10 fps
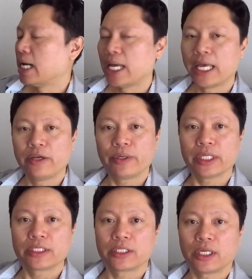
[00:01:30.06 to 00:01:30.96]
Anyway,
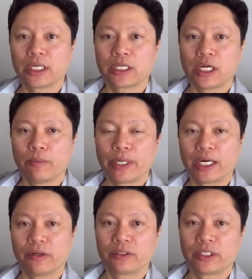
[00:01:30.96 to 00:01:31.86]
let's talk
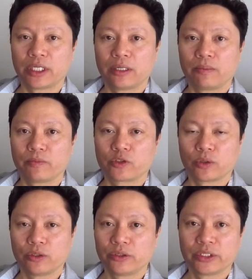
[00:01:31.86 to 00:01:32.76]
about
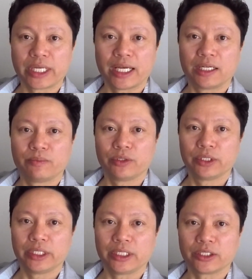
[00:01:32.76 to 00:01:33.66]
trolls and
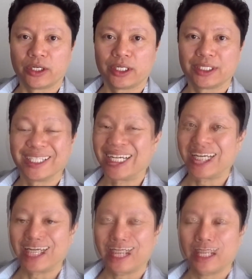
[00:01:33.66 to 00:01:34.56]
bullies online.